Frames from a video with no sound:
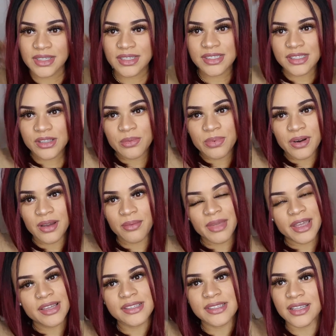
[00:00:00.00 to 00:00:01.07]
Super
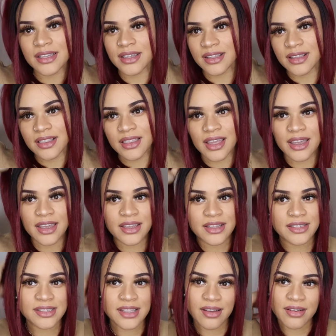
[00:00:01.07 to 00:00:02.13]
amazing. Like,
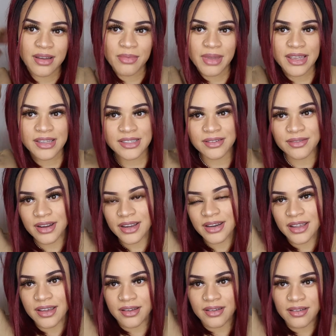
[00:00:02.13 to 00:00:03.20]
so amazing right
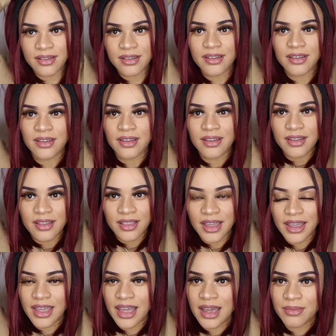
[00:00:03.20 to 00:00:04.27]
now.
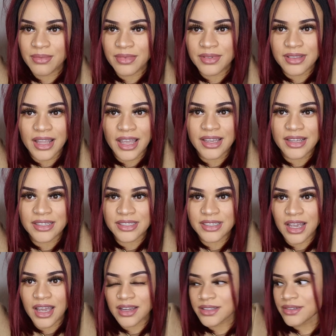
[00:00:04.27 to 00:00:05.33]
Like, I'm like
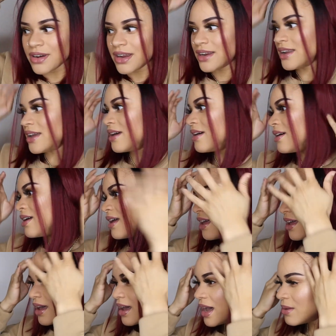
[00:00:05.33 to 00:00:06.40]
shocked right now.
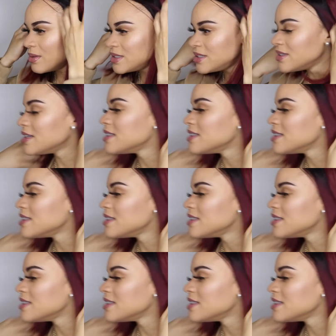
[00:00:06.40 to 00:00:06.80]
I wish you